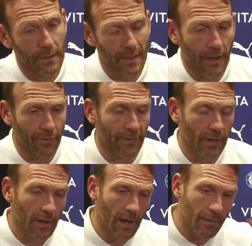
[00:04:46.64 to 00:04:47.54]
Yeah, I
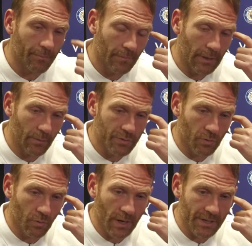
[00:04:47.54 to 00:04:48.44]
think it was
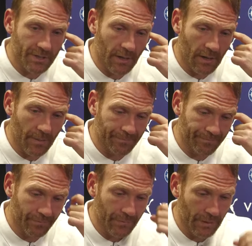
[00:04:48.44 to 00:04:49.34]
always, you
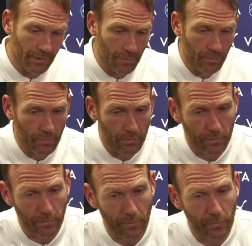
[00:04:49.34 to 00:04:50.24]
know,
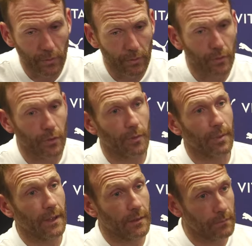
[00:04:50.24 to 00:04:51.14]
going to
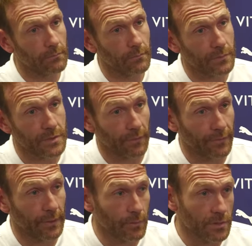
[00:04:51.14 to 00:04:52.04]
be
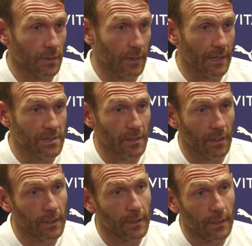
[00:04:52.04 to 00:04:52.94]
something that was going to get
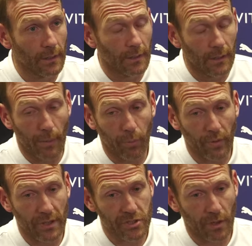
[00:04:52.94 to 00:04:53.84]
to a
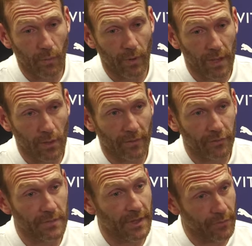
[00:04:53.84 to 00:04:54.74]
point in time where you're going to have
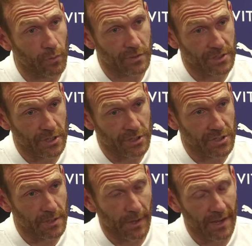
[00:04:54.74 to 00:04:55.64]
some difficult
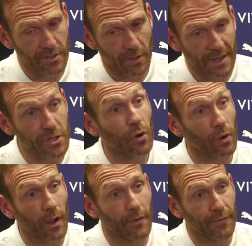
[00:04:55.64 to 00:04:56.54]
decisions to make. So that's an
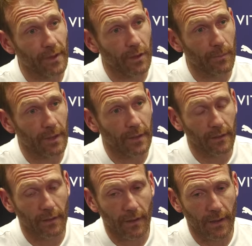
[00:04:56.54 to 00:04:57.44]
ongoing thing at the
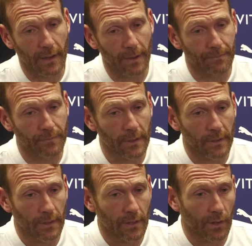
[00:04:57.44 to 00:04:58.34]
minute.
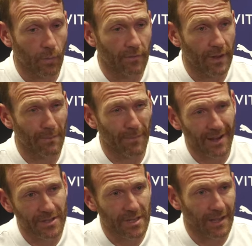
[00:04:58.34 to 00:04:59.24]
you know, whether they
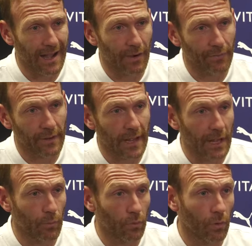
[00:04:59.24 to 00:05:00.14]
manage to get out for the
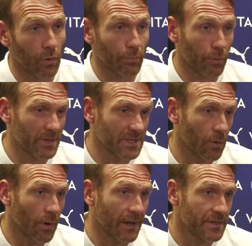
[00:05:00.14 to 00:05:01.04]
game or not probably
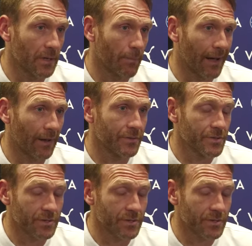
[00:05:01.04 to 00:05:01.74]
still hangs in the balance.